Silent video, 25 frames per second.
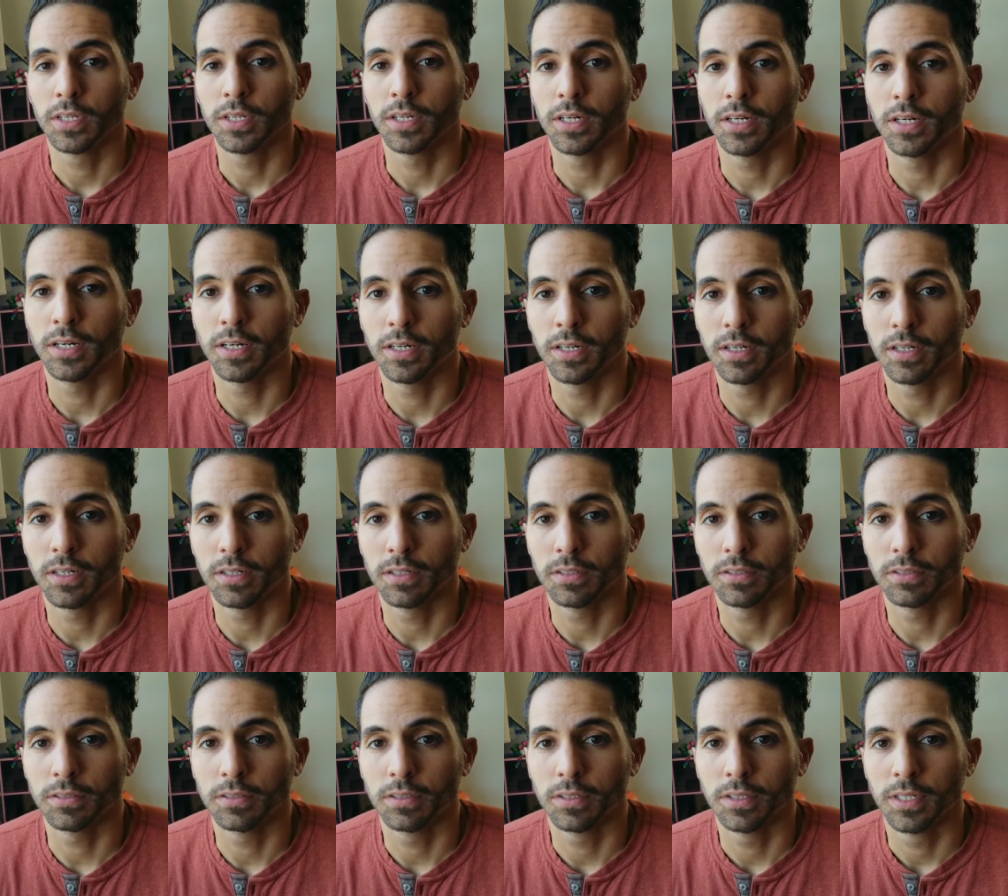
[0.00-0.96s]

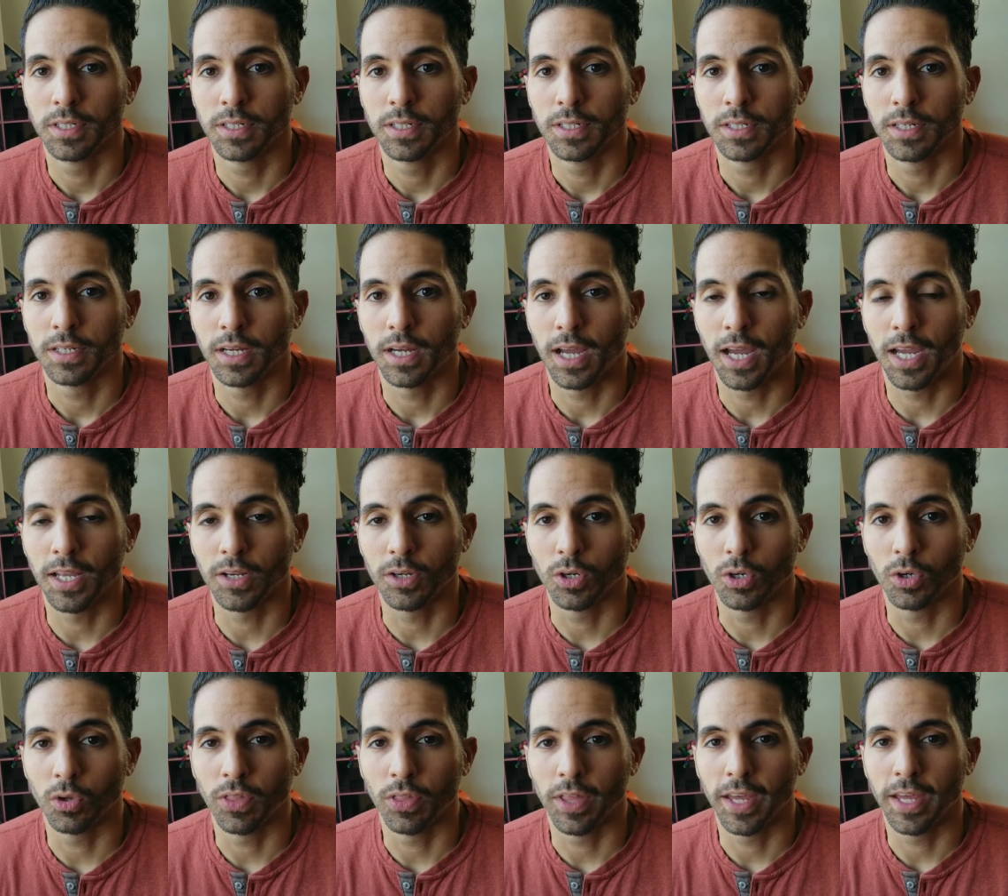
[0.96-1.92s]
I
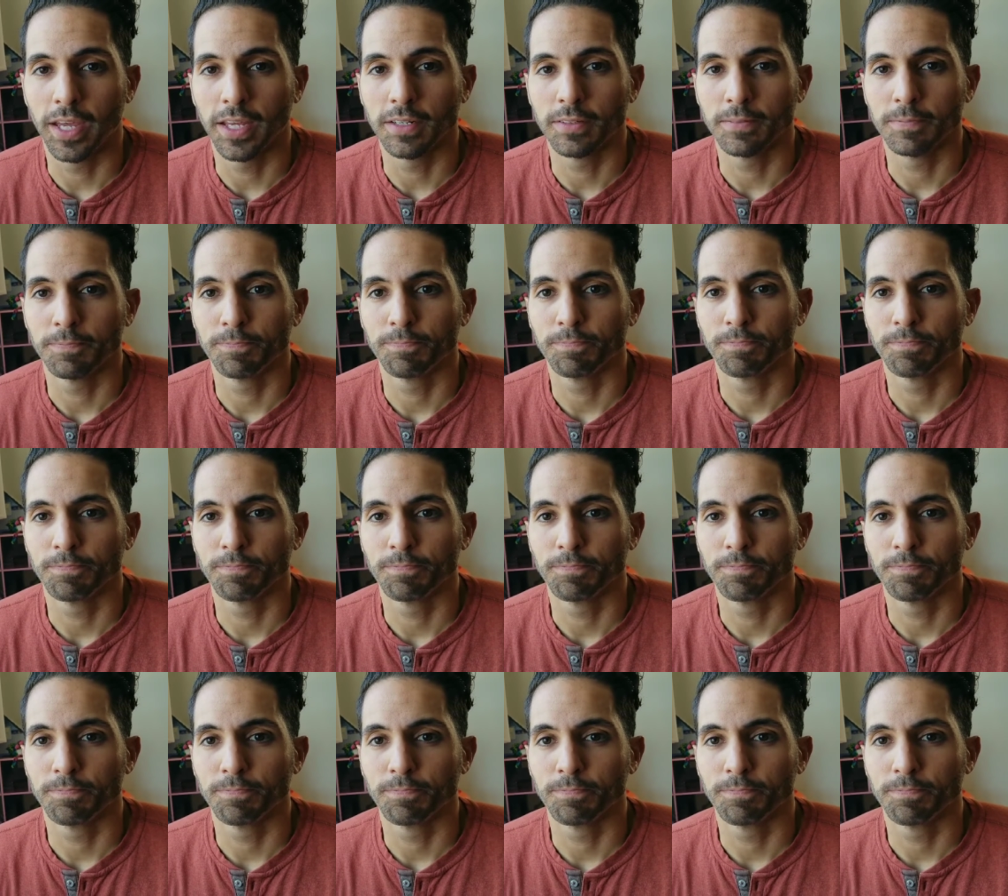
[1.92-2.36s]
know that